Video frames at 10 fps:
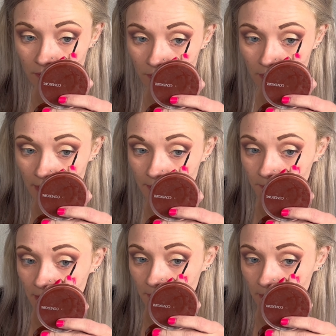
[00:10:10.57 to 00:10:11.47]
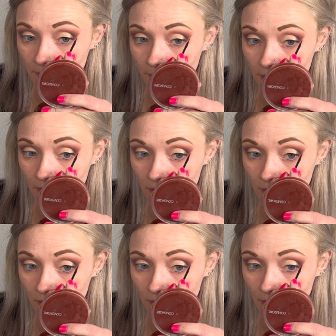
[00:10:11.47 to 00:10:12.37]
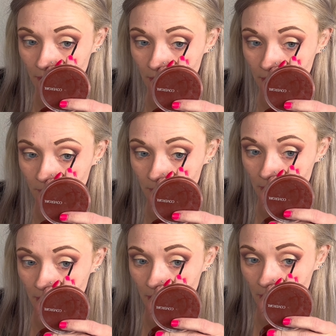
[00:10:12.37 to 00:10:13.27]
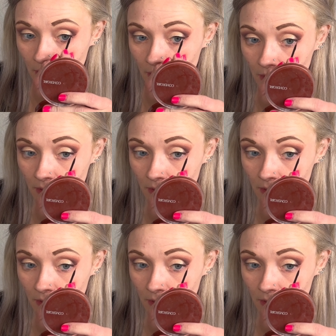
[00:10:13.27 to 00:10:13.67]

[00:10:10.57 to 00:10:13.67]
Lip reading: Then I make my wing on that line we made,